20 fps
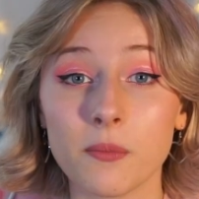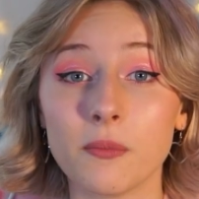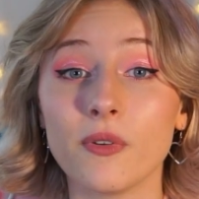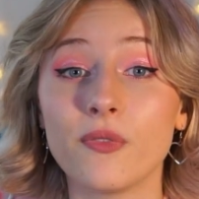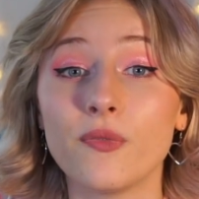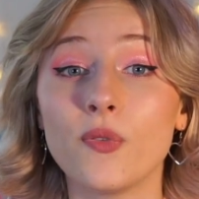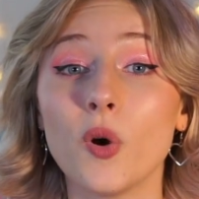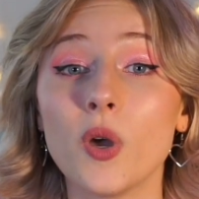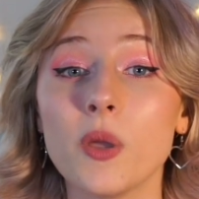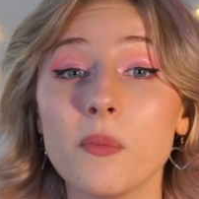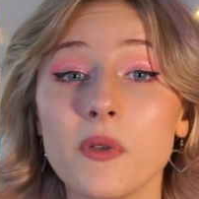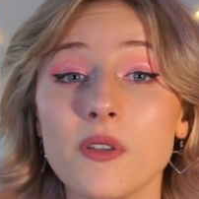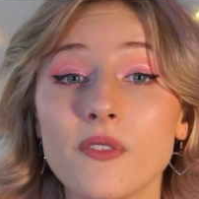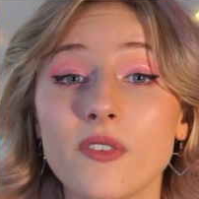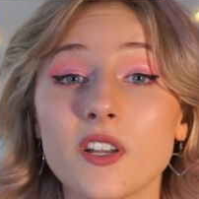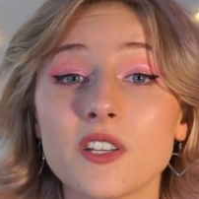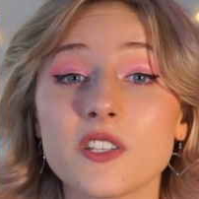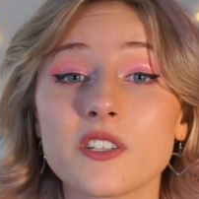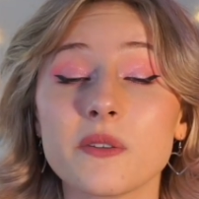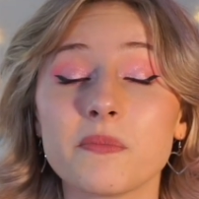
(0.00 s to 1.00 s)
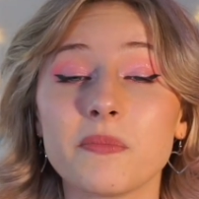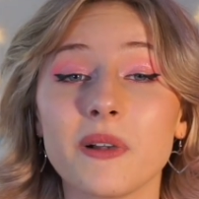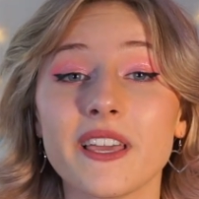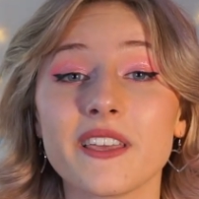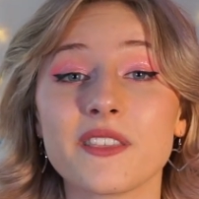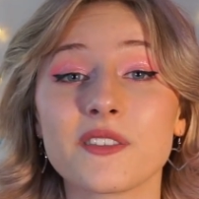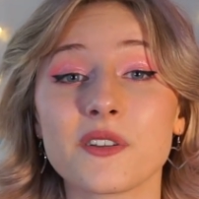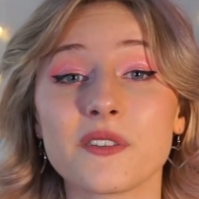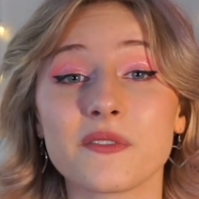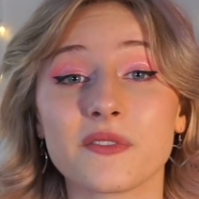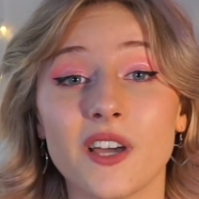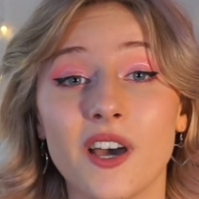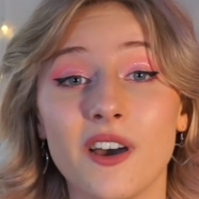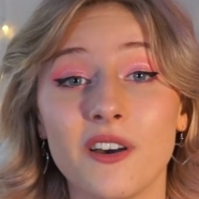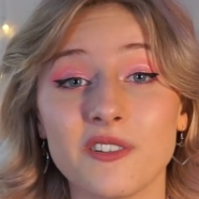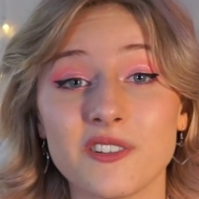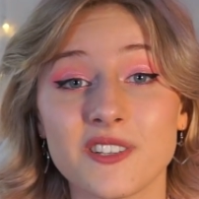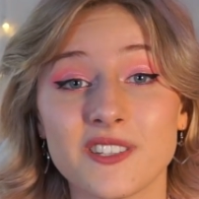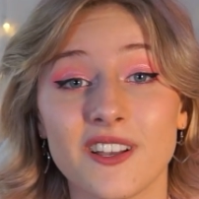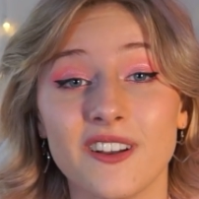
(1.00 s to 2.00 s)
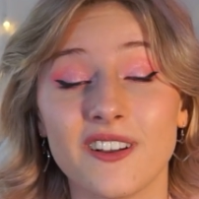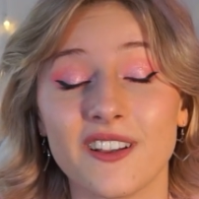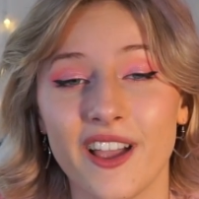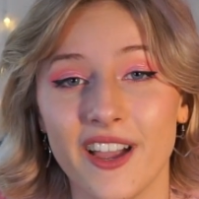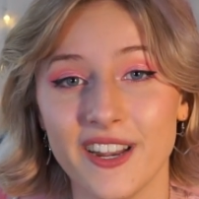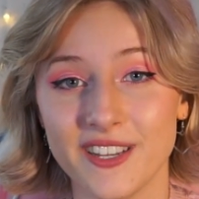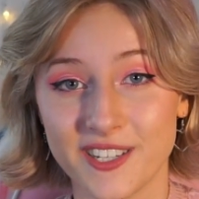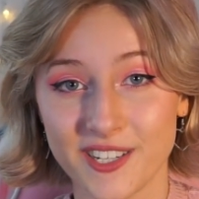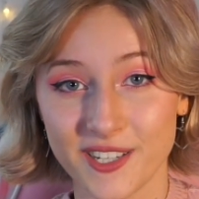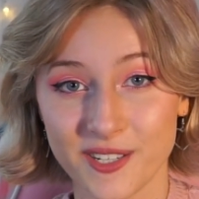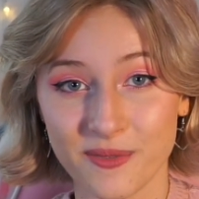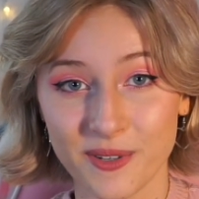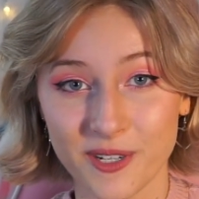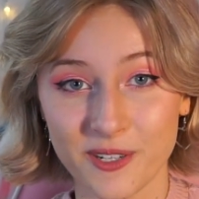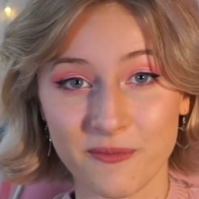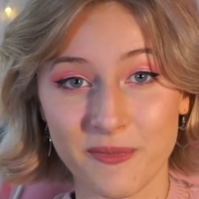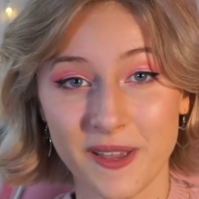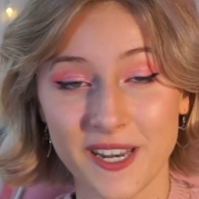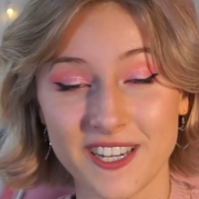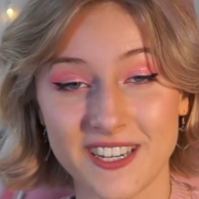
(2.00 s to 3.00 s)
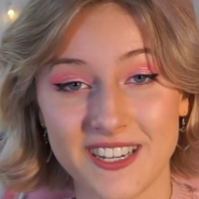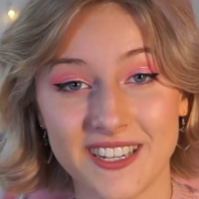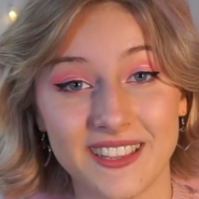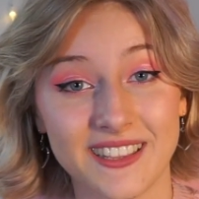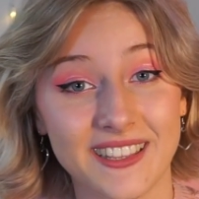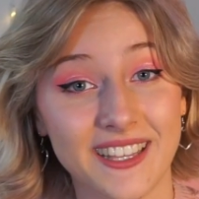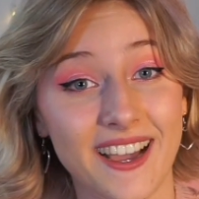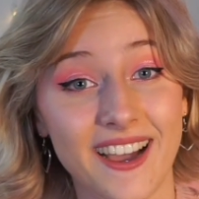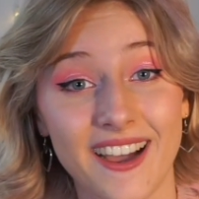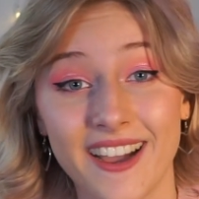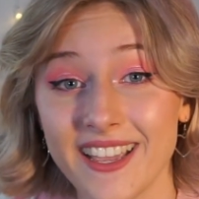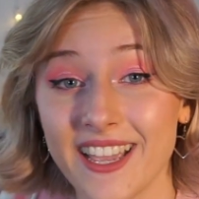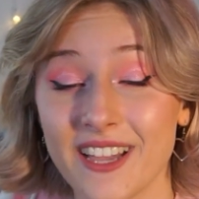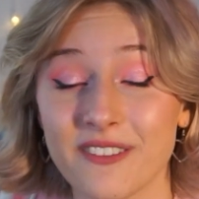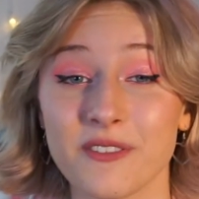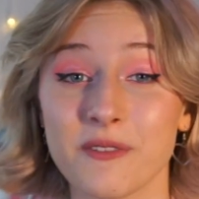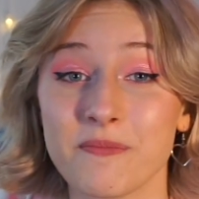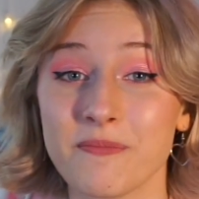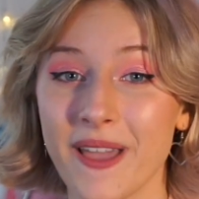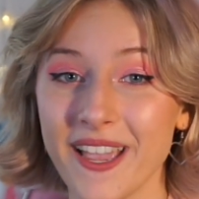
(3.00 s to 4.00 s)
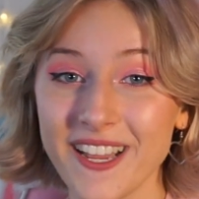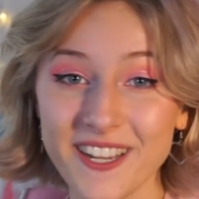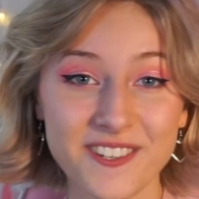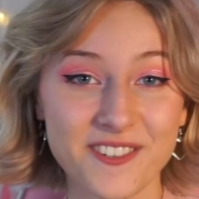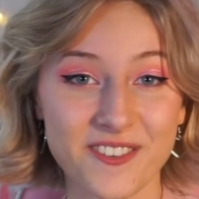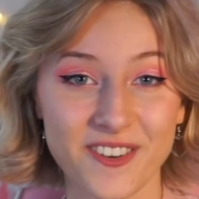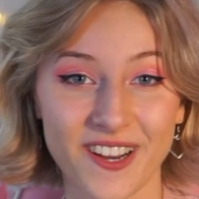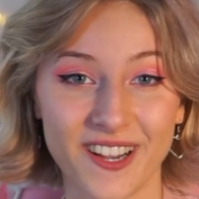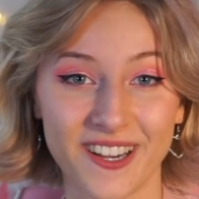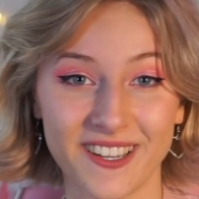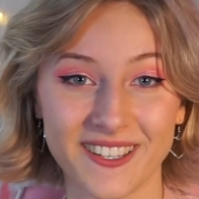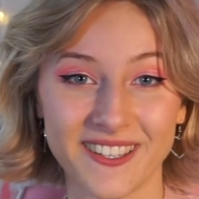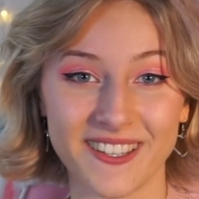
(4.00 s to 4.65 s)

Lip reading: Before we move on to a playthrough of the whole song, I just want to mention that I have a Patreon.